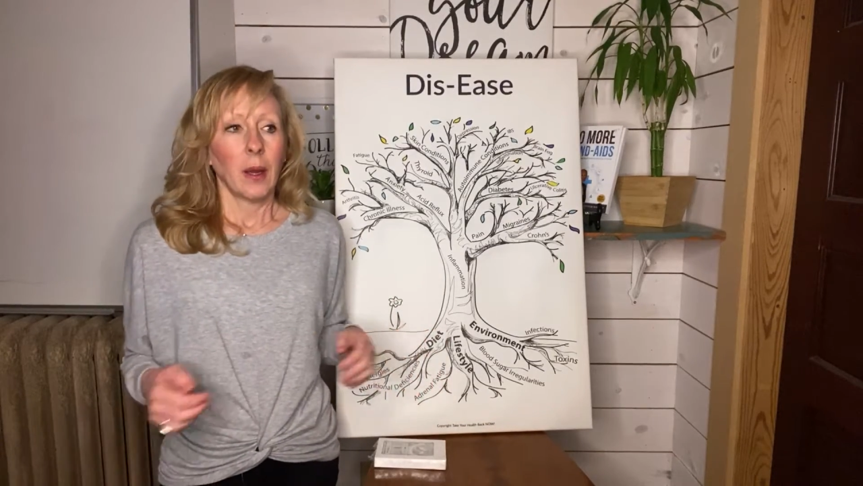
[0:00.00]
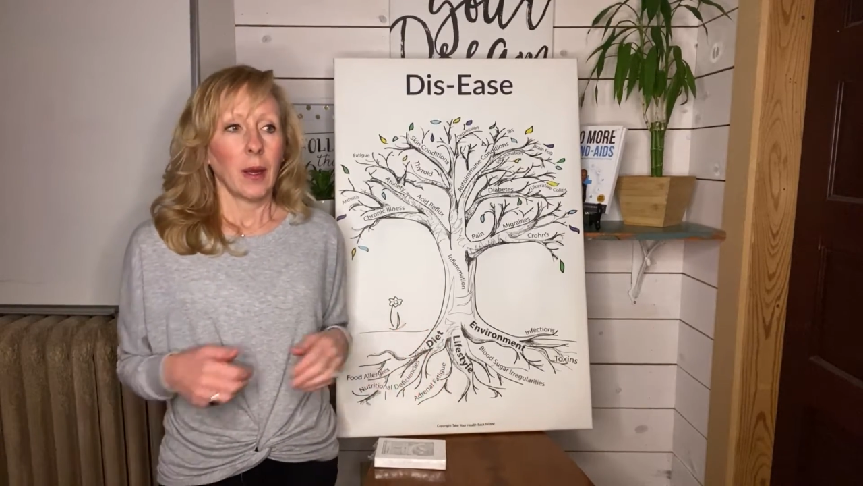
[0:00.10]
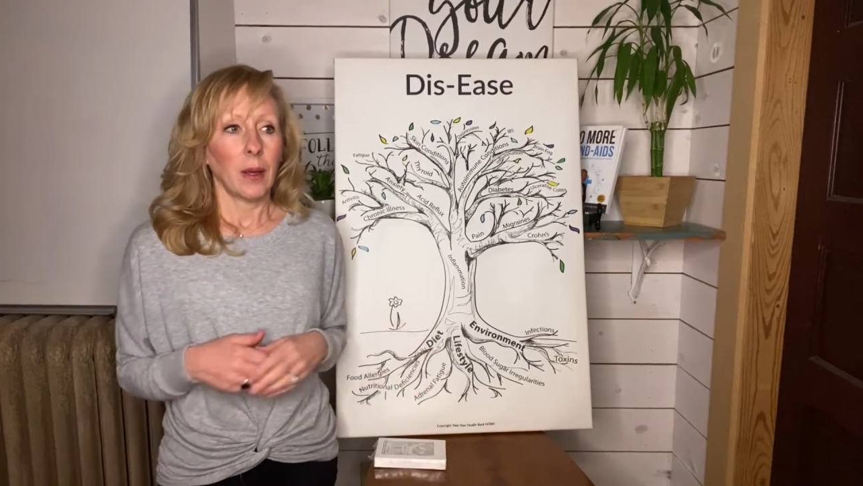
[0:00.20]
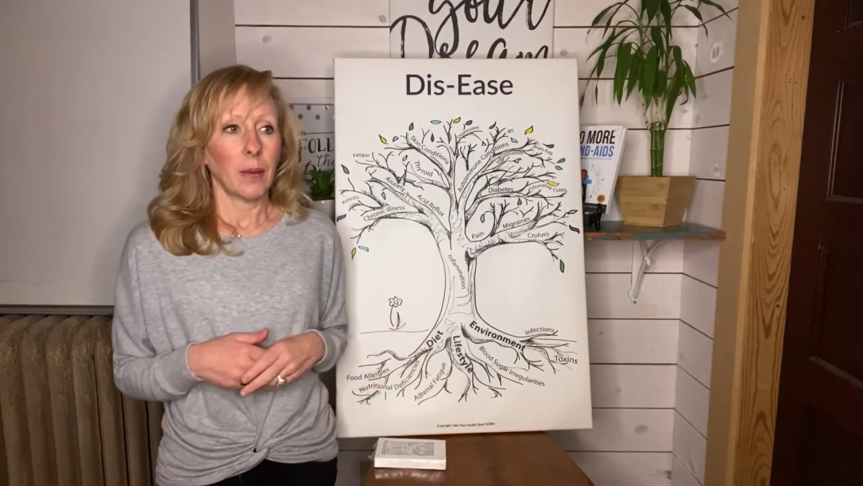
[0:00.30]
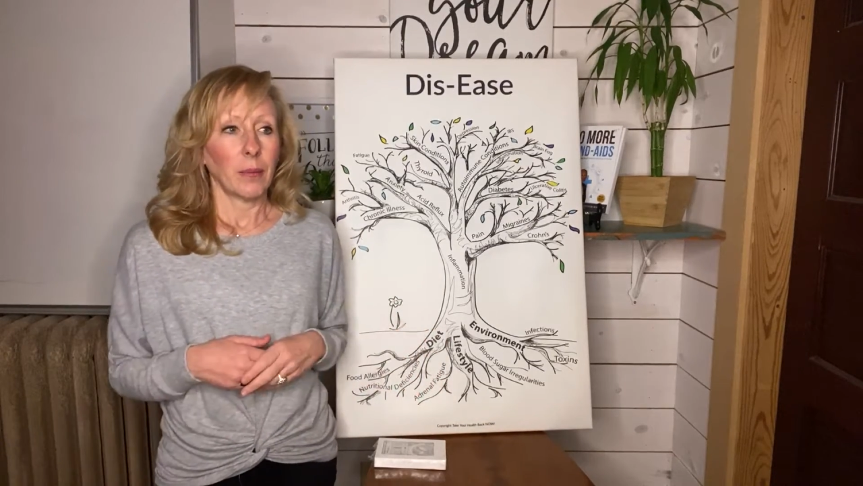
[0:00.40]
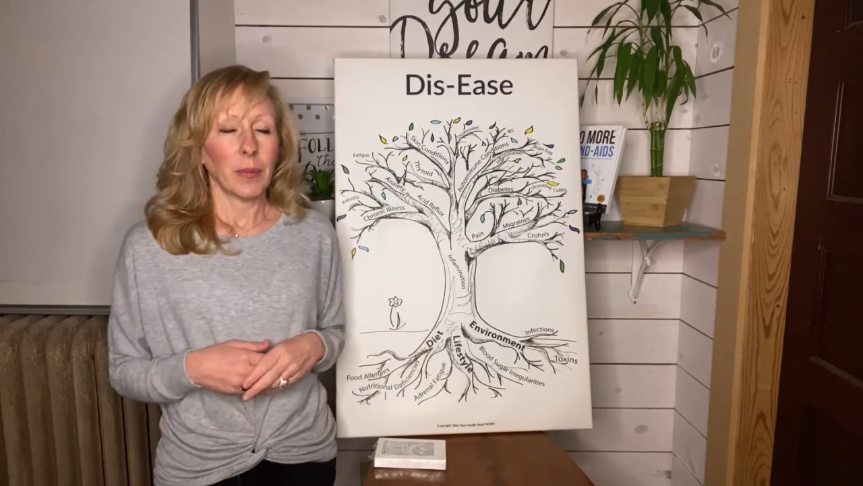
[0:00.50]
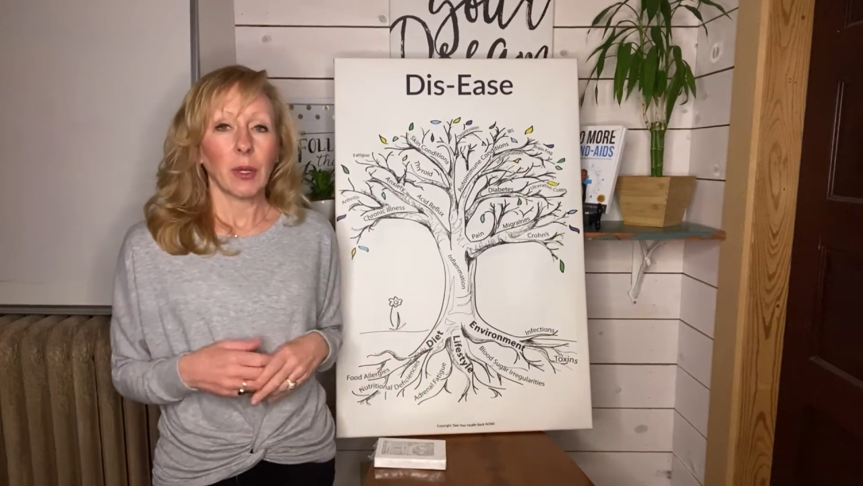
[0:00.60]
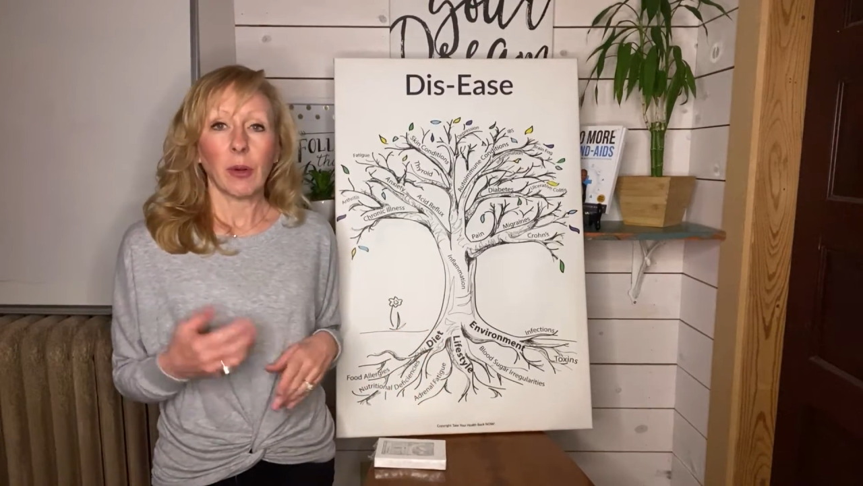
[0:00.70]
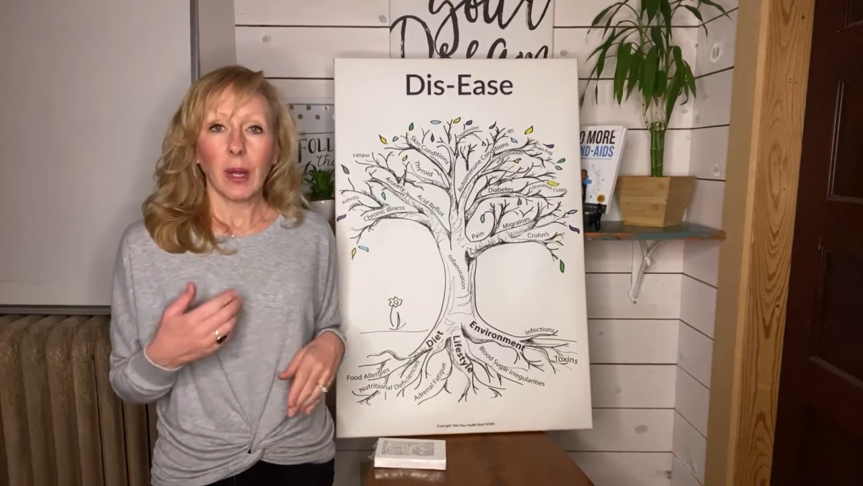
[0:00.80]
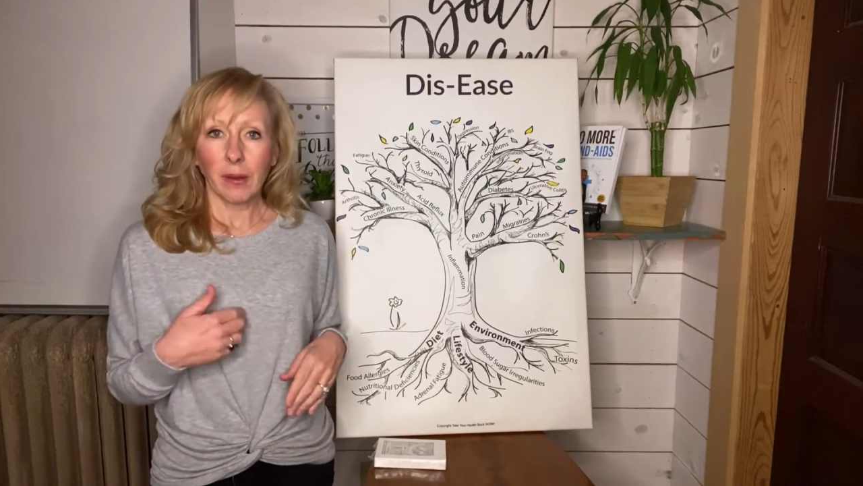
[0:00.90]

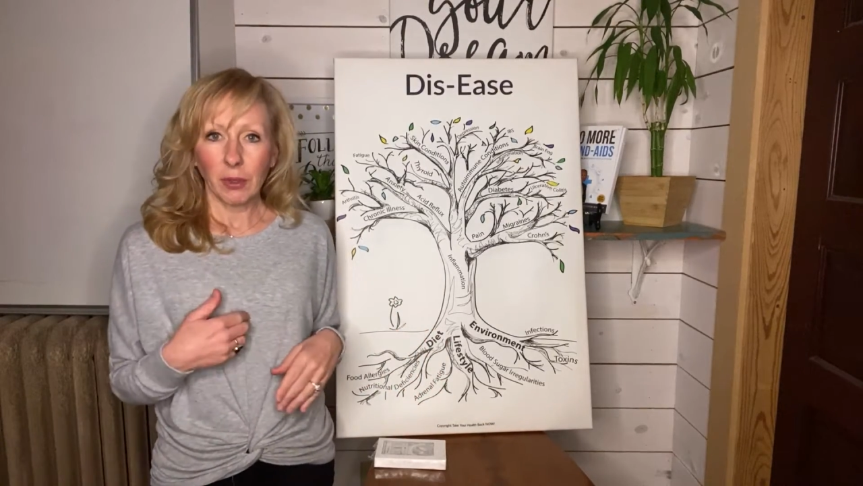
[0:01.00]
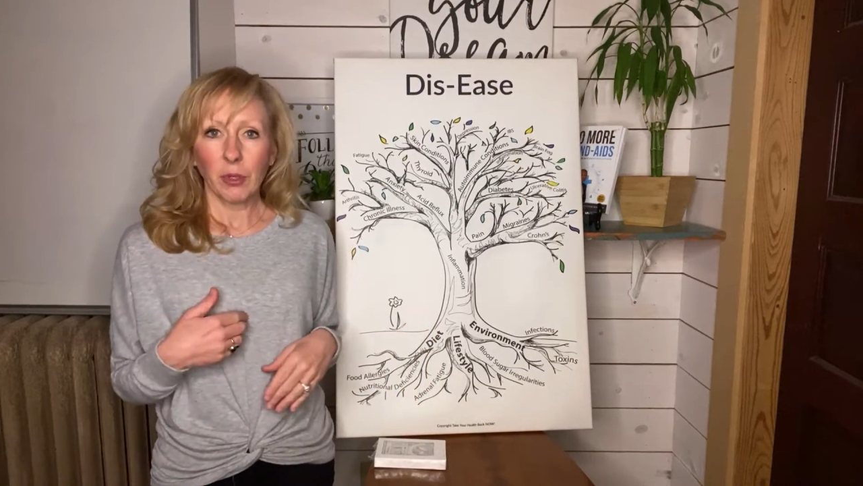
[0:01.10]
I have a